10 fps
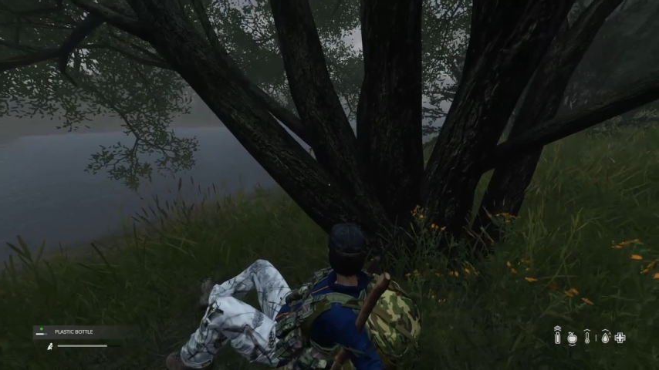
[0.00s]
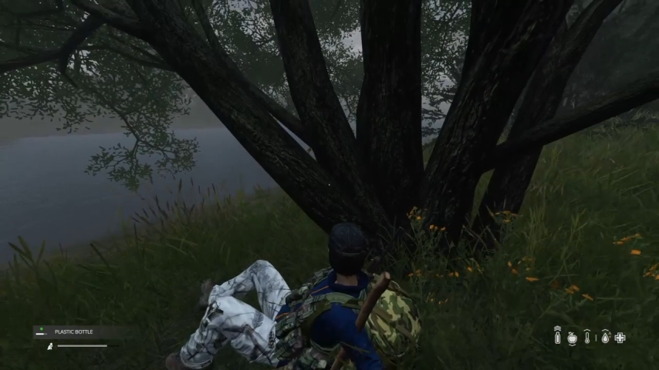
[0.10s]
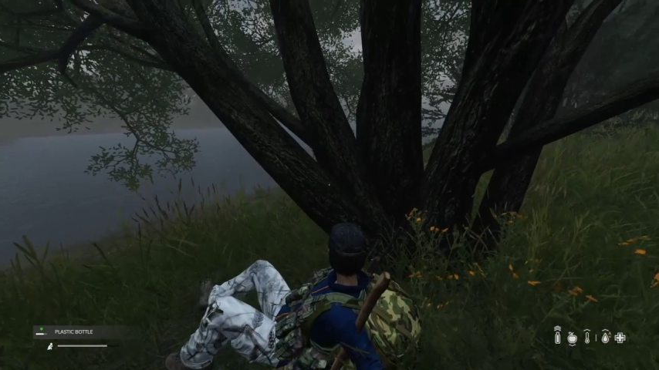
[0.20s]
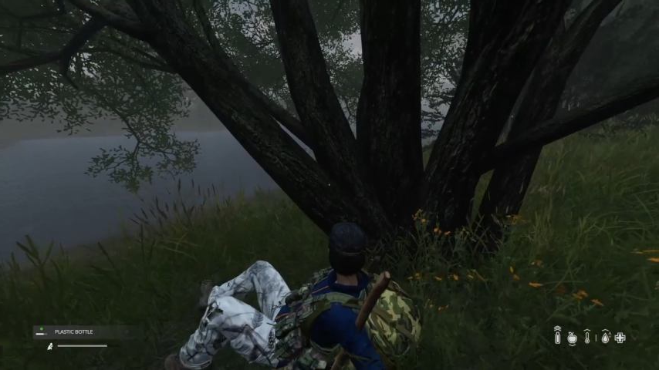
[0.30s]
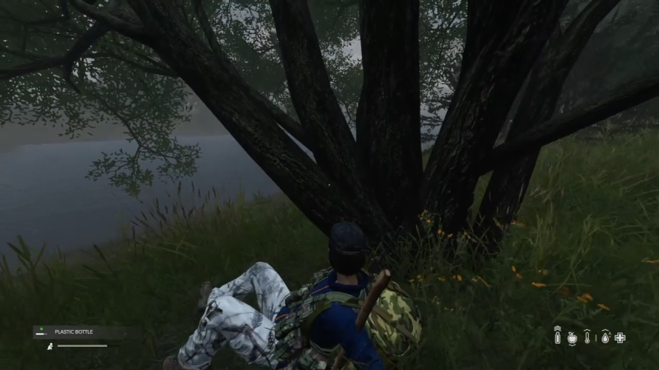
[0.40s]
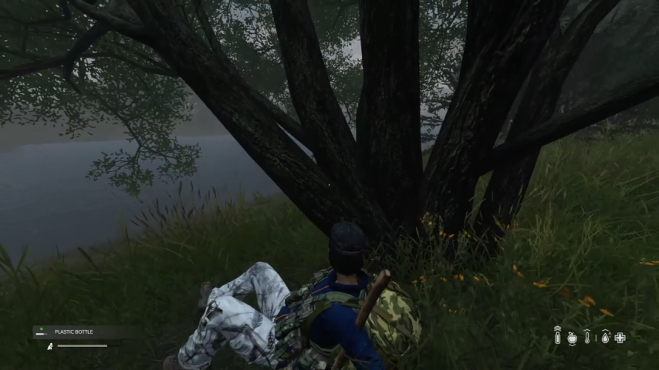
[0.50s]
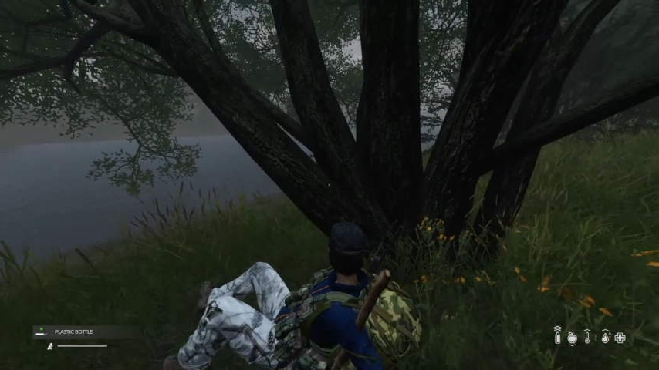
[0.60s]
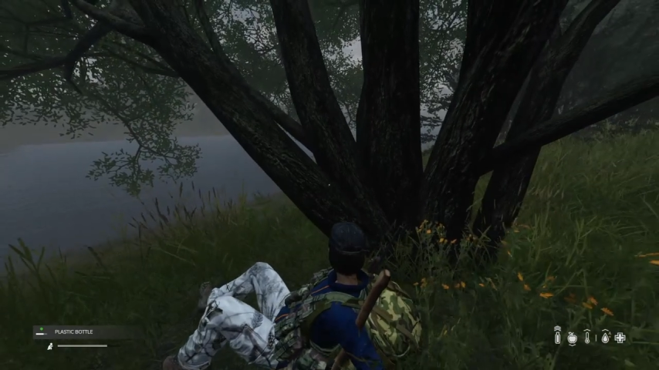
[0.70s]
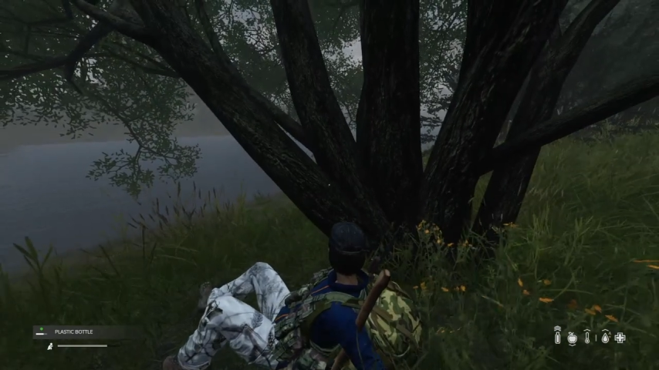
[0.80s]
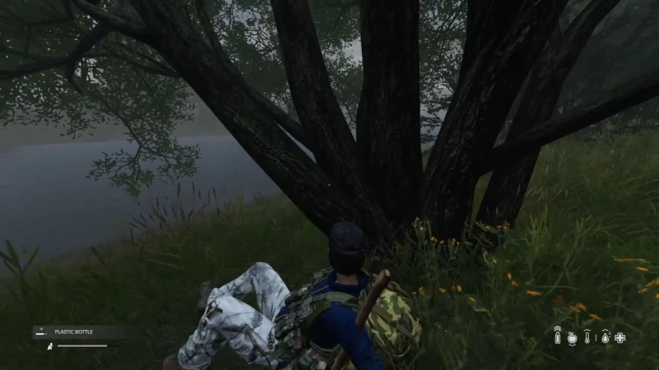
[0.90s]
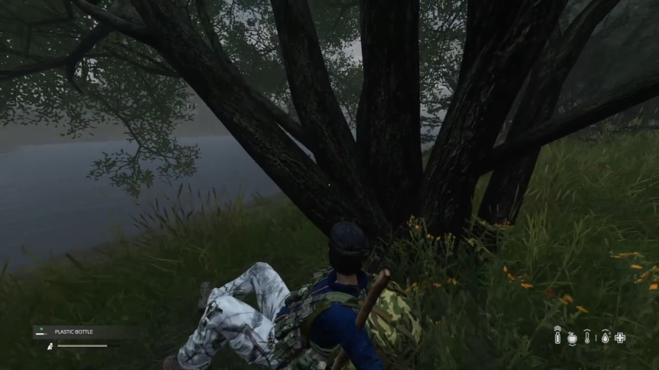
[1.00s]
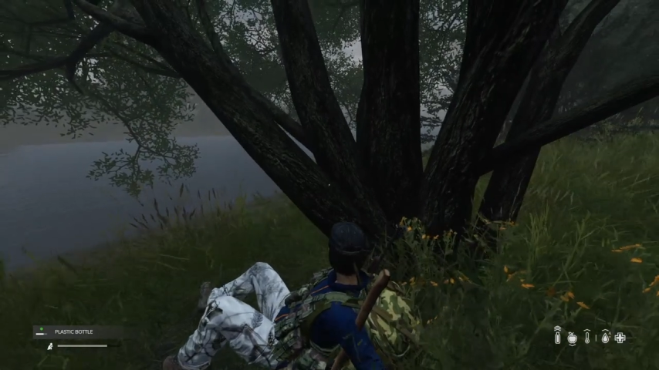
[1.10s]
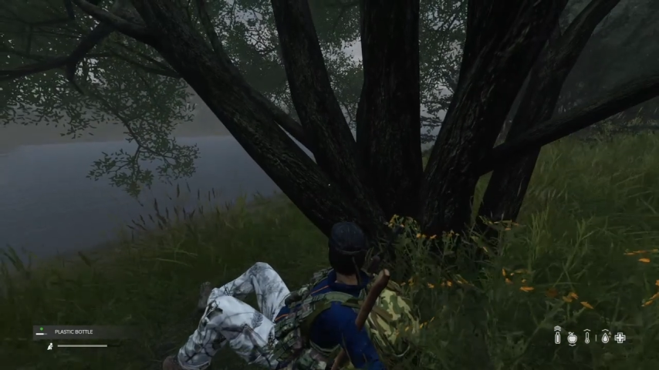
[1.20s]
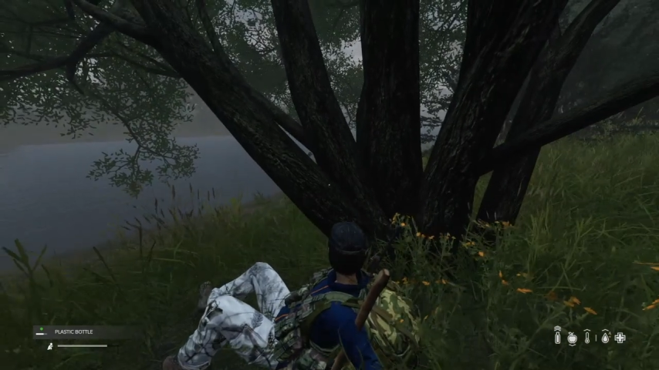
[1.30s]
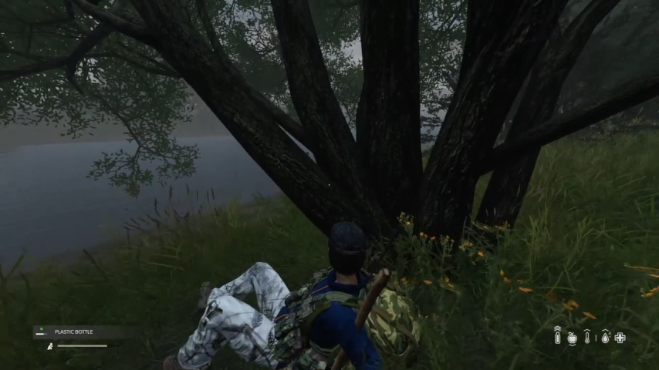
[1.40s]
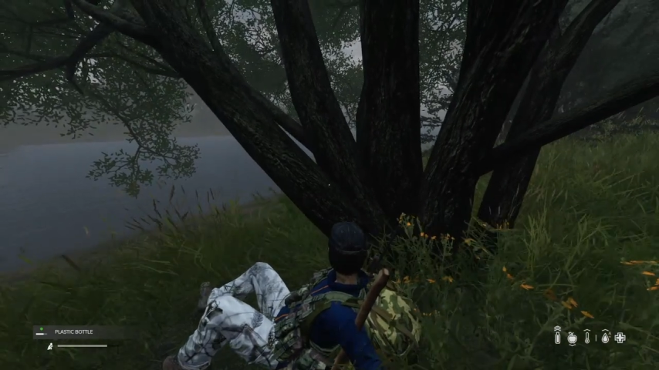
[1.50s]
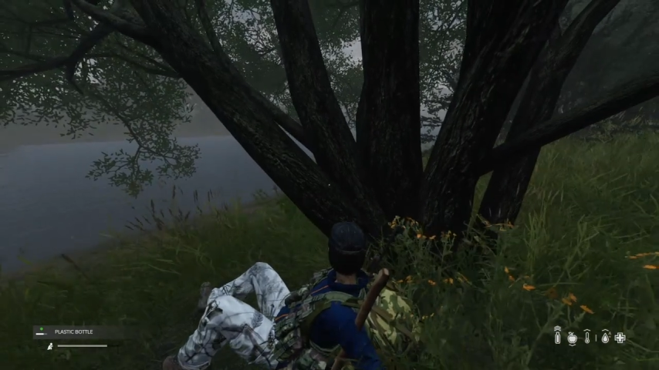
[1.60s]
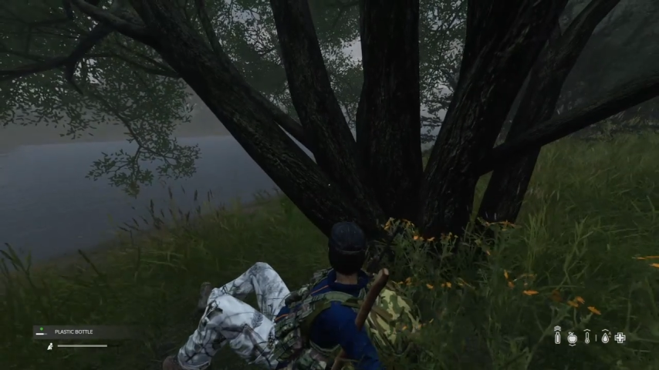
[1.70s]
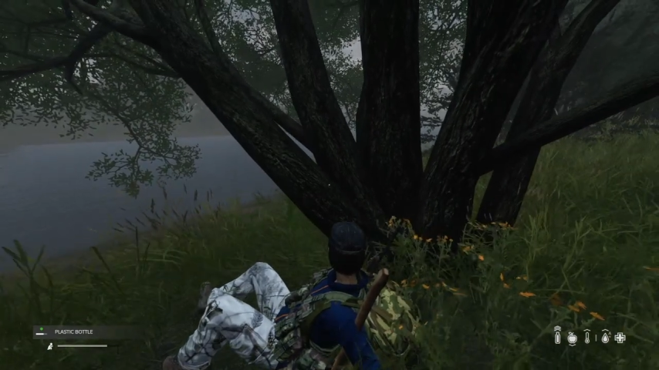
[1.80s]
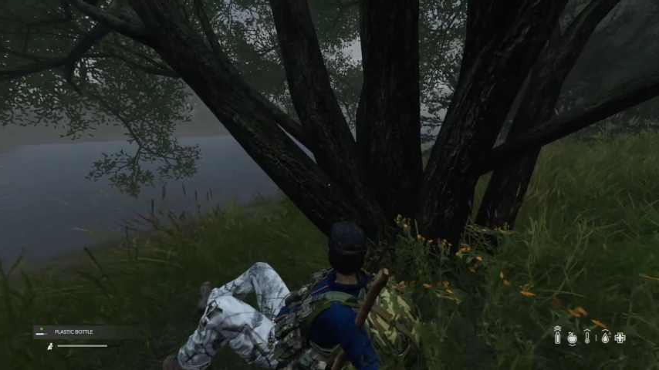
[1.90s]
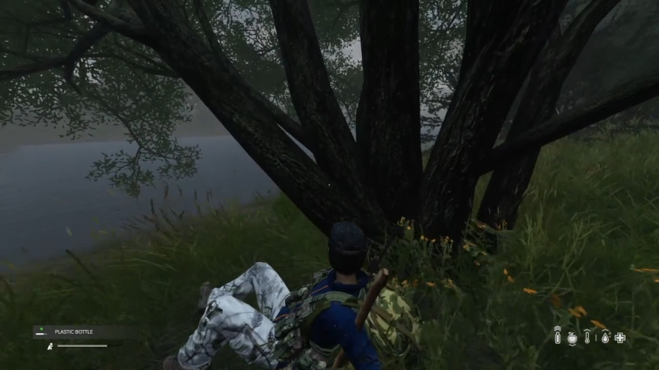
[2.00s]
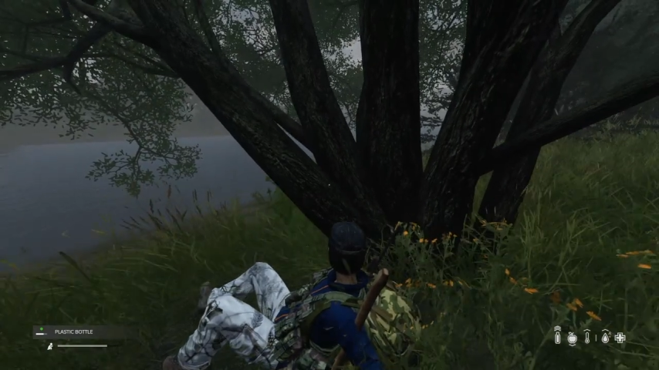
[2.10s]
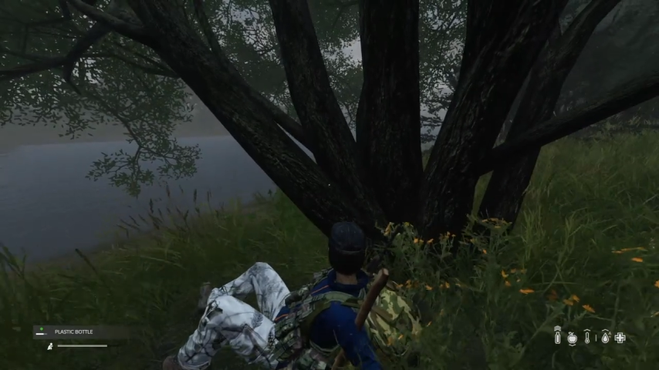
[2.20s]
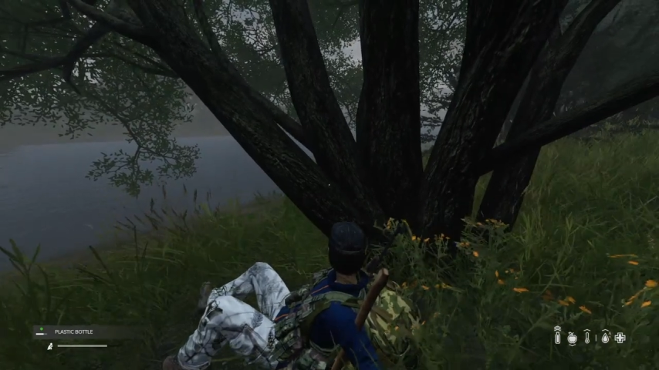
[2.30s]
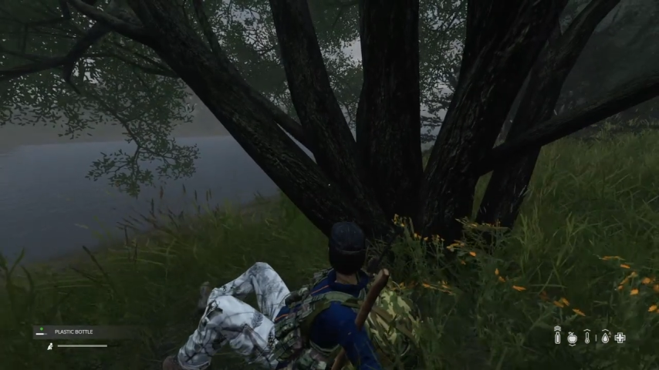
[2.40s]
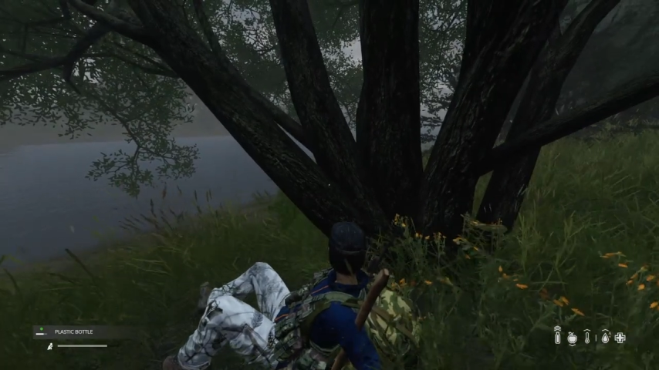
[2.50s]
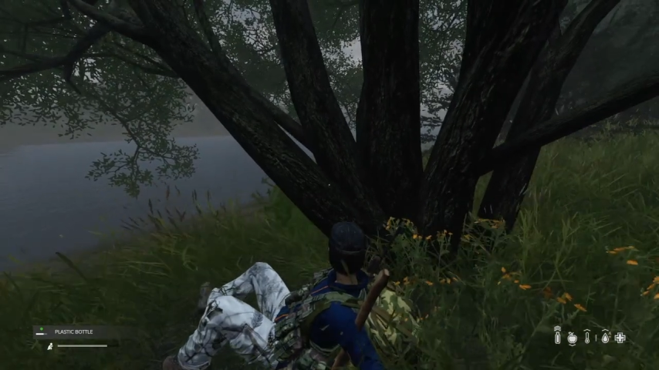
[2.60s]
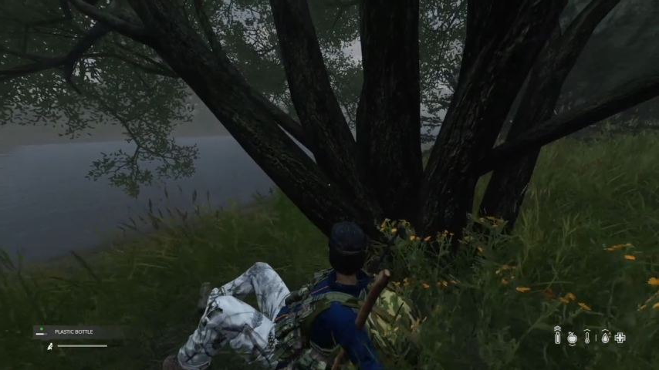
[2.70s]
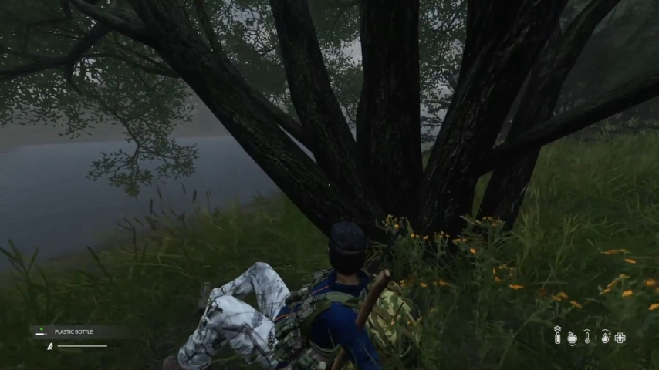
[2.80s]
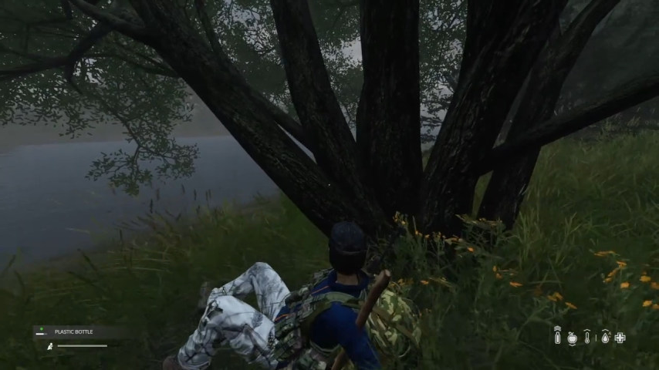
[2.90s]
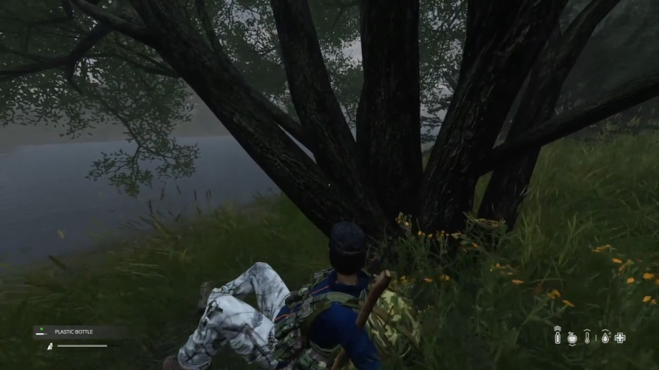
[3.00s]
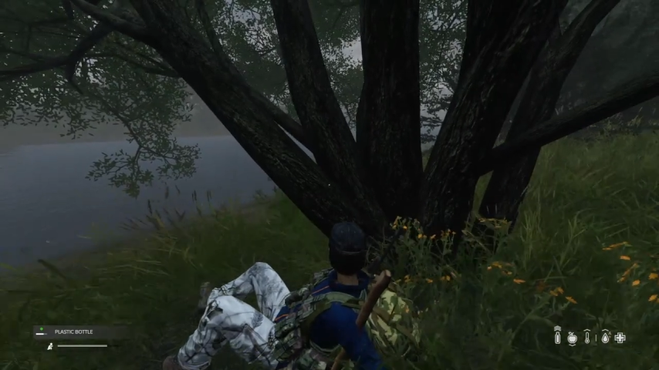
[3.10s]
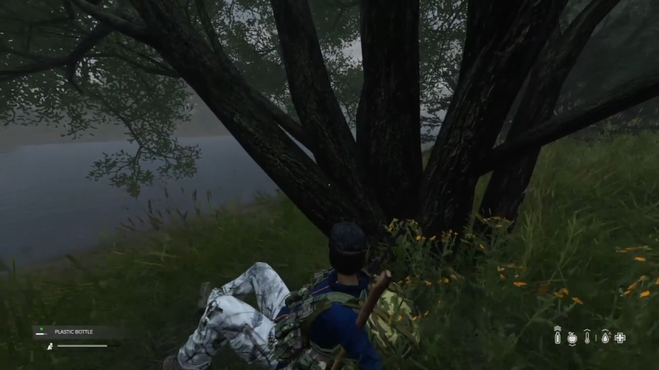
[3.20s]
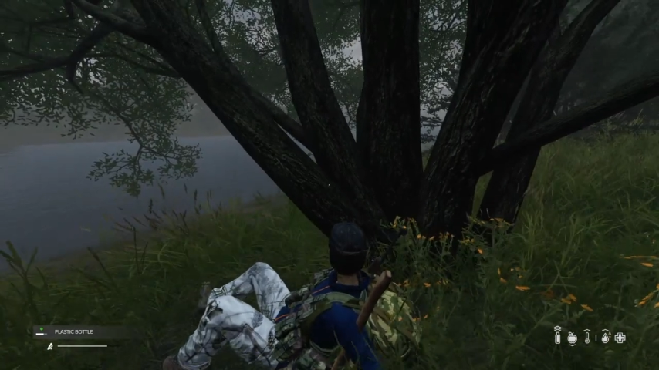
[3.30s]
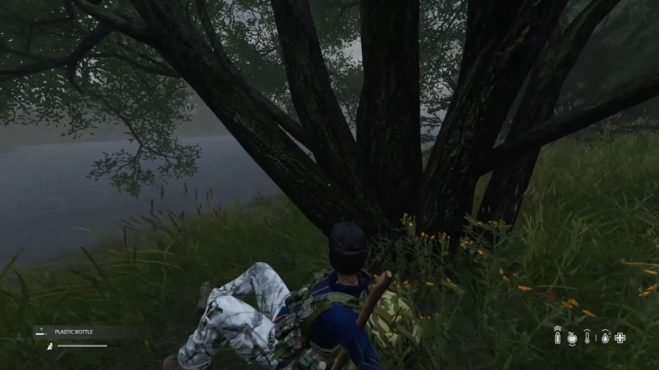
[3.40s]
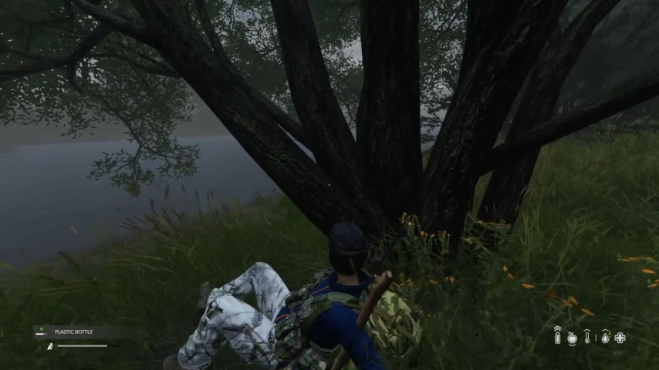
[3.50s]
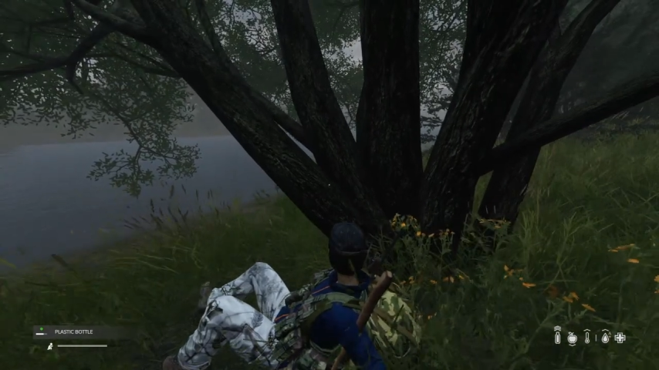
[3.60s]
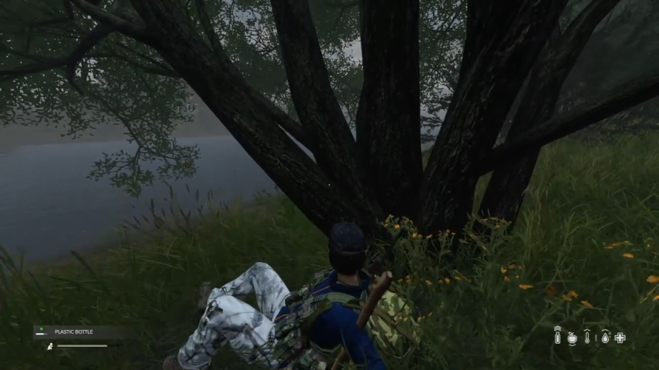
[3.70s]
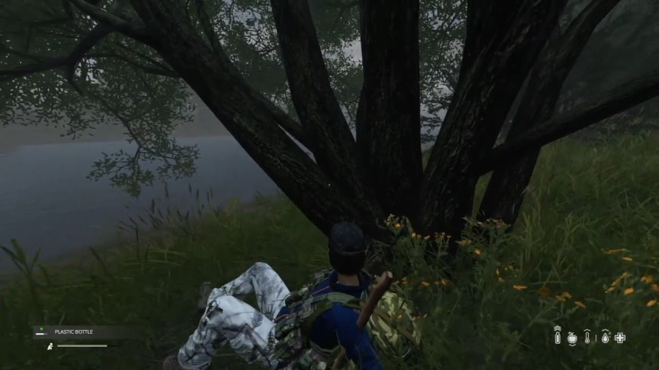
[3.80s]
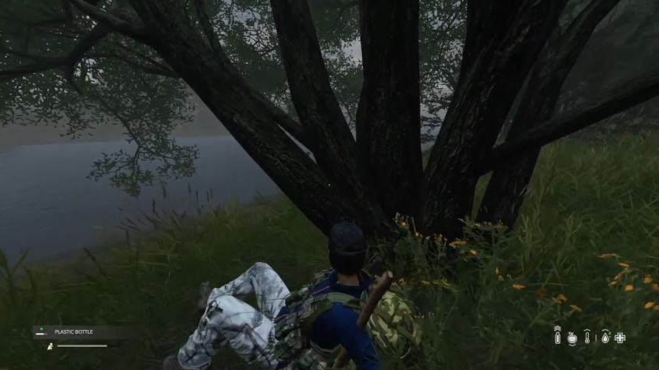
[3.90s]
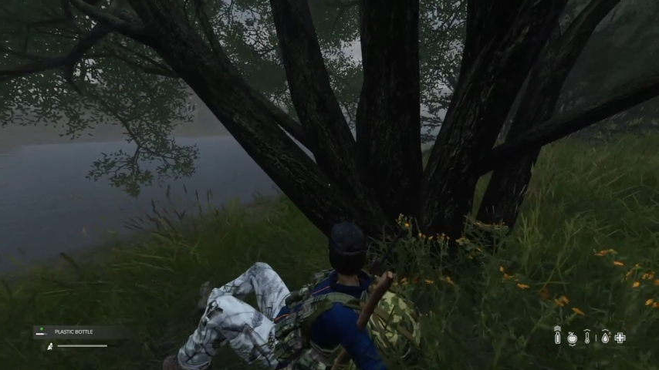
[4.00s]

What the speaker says: Nobody's mouth can be seen.